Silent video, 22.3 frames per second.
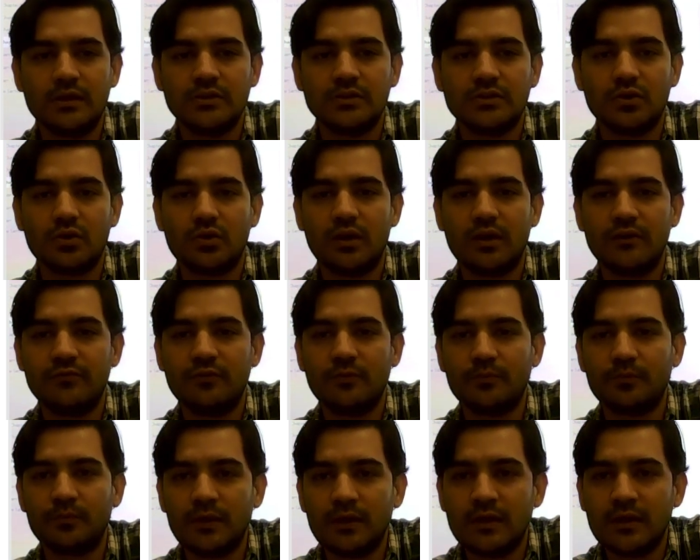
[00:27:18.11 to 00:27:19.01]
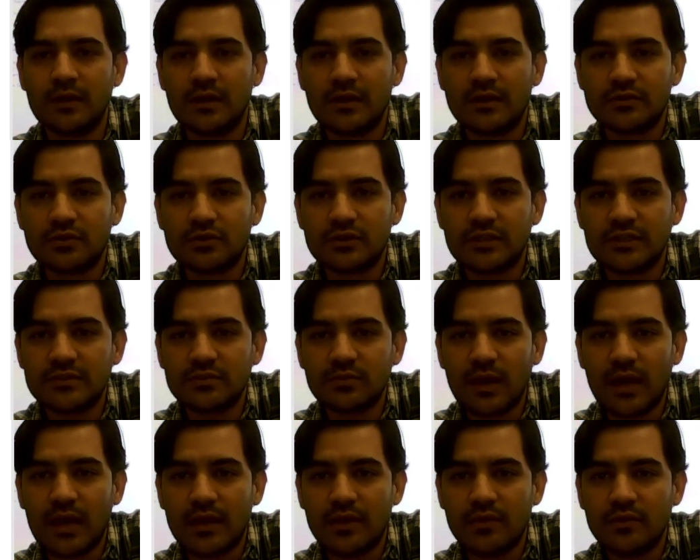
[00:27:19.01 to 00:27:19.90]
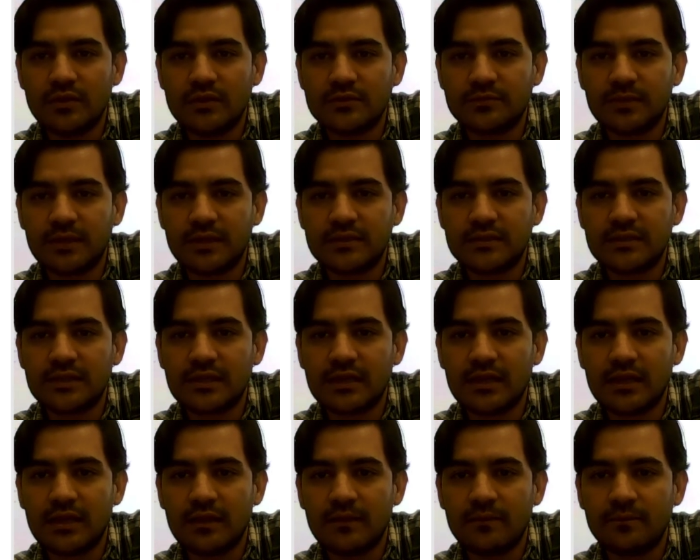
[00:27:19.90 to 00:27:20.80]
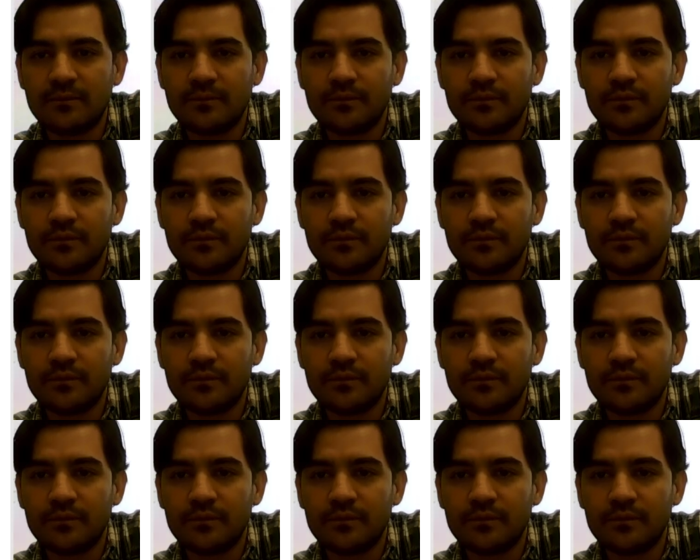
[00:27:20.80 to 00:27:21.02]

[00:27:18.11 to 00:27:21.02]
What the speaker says: So this value is basically